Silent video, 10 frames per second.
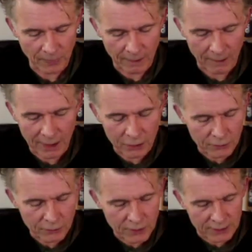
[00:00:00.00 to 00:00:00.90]
out
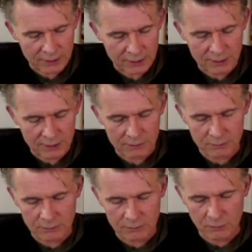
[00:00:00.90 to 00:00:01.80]
of that
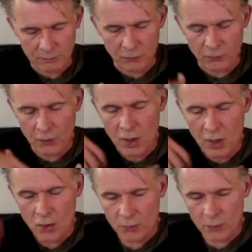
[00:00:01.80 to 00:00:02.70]

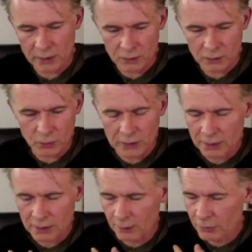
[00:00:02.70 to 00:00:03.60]
flow
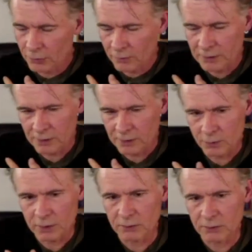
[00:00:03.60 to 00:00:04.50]
between a previous
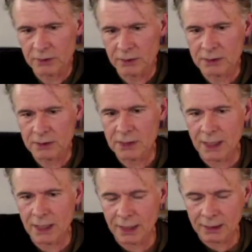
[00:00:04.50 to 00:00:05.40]
experience
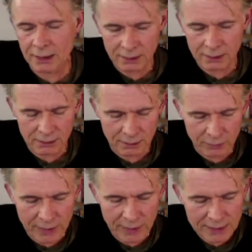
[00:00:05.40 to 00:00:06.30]
and the
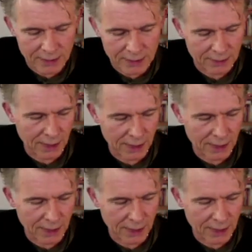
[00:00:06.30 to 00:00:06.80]
present,